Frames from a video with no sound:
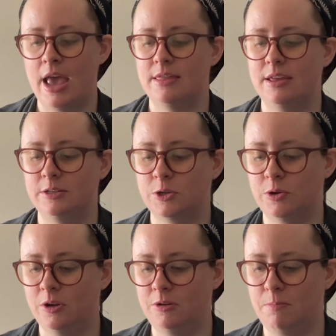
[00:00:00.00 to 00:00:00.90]
This
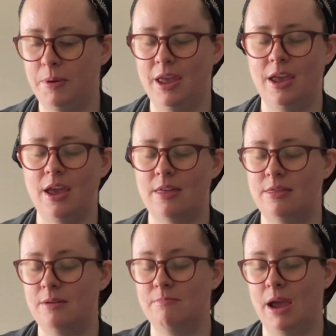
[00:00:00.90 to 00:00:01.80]
could be
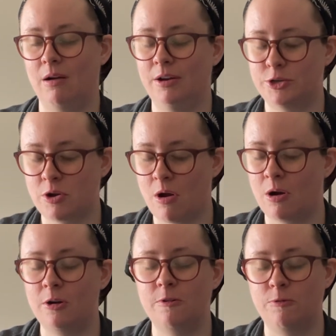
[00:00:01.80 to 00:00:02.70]
the marriage
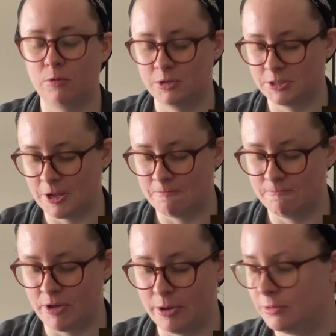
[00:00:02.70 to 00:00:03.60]
card for some
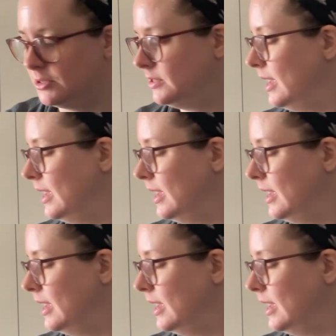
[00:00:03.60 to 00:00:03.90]
folks.